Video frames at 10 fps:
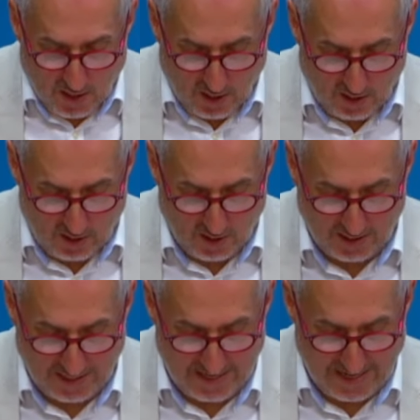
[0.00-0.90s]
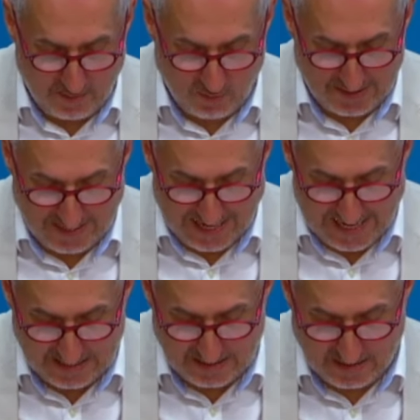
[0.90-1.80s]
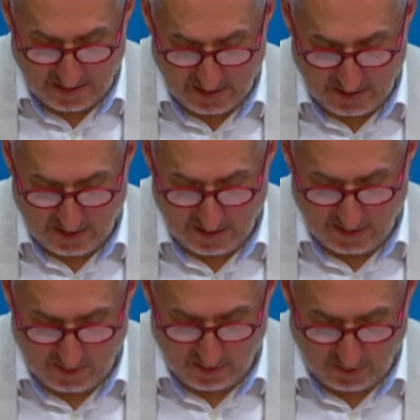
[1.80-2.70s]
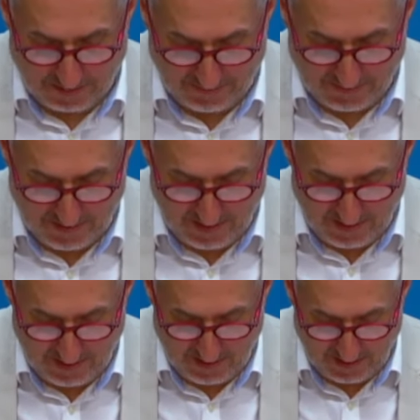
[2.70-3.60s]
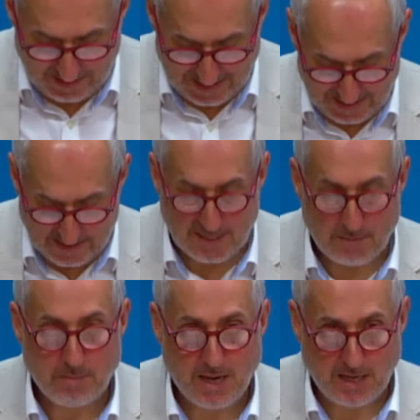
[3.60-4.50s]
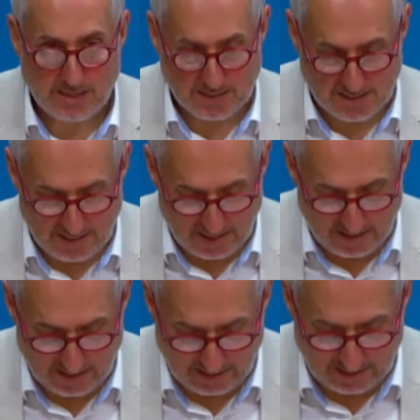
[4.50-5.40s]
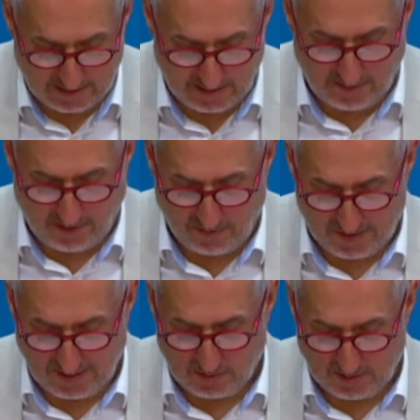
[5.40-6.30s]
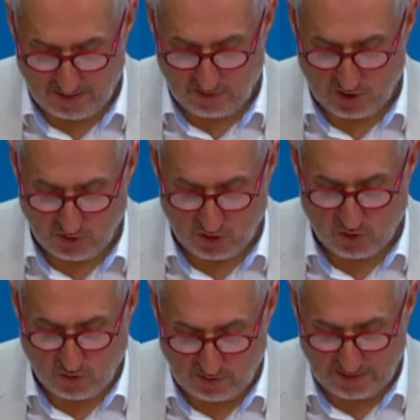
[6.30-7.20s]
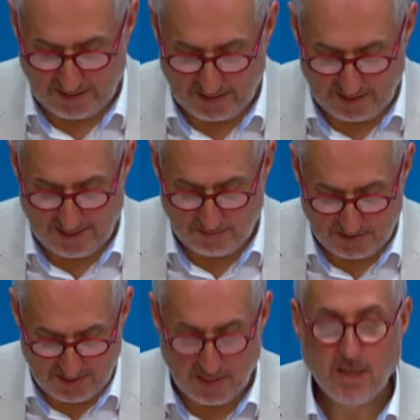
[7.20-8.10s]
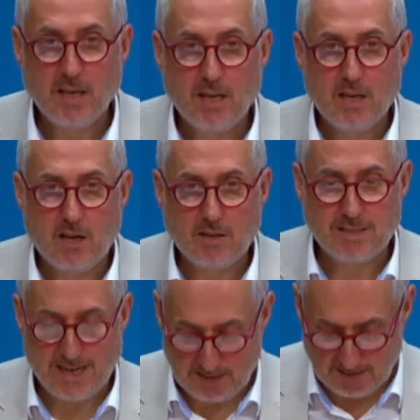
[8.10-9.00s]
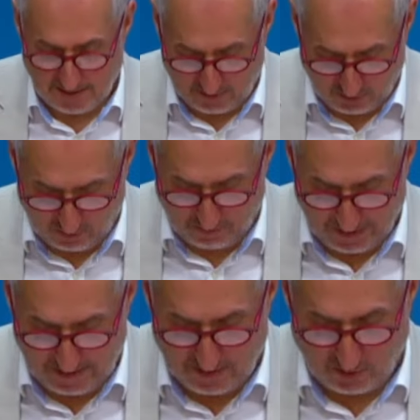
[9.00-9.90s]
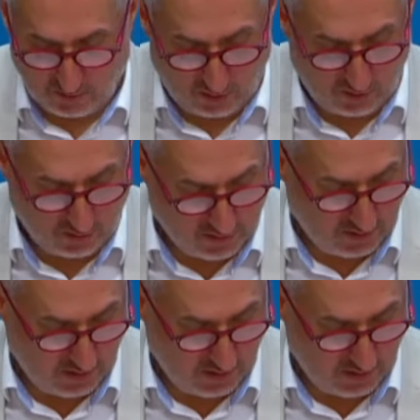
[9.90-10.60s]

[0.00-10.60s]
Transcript: And I was asked about the attacks in Pakistan, and I can tell you that the Secretary General strongly condemns the attacks that took place on August